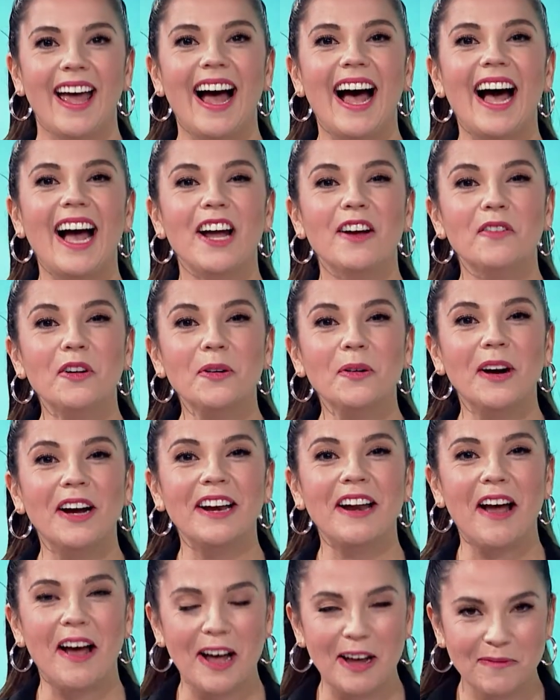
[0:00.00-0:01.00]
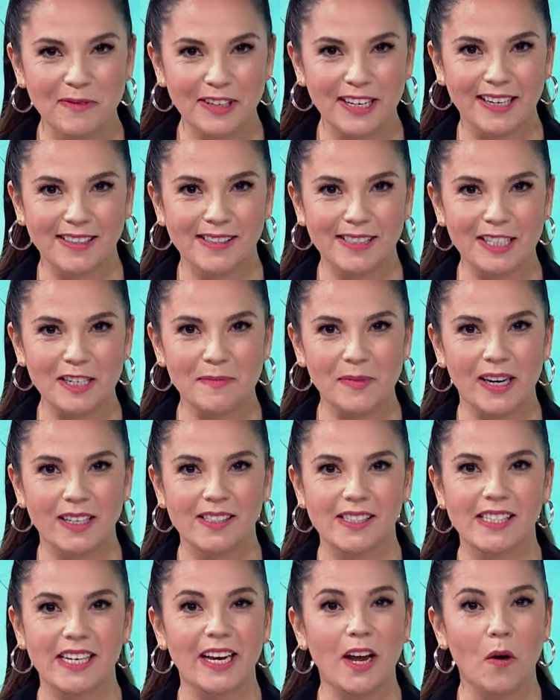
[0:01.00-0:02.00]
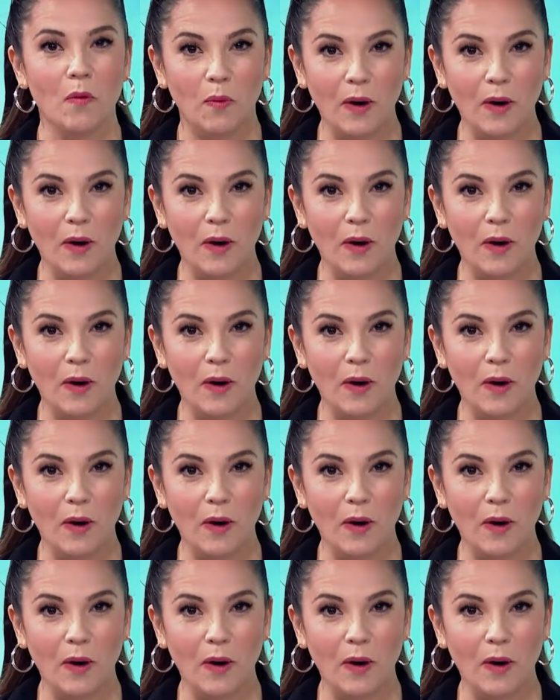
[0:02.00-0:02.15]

Hi everyone, I'm Vanessa Camozzi.